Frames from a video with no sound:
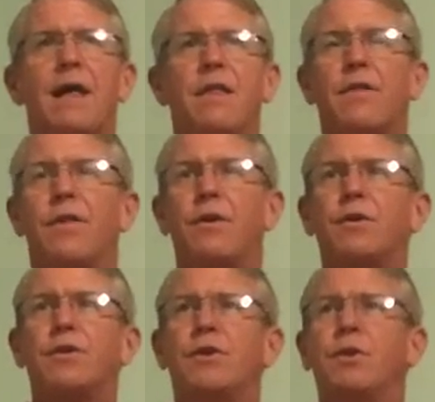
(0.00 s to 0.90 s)
The third
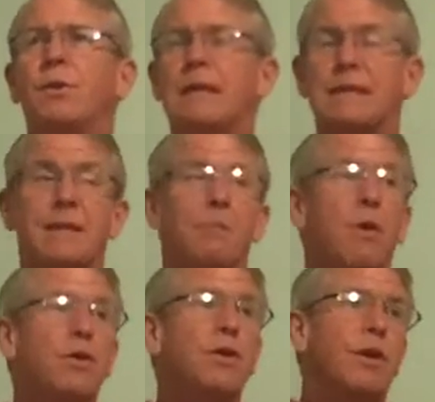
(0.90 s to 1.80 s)
shoe is the
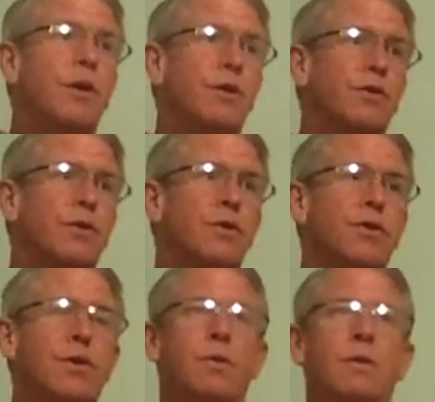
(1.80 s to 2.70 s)
motion control
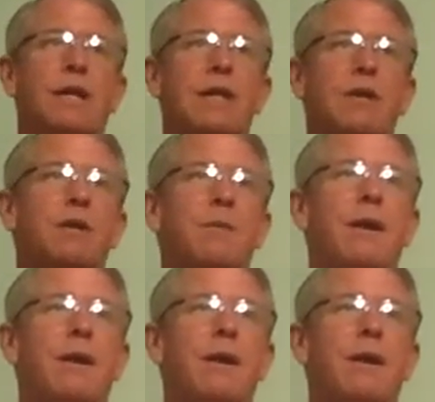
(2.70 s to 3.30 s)
shoe, which I talked about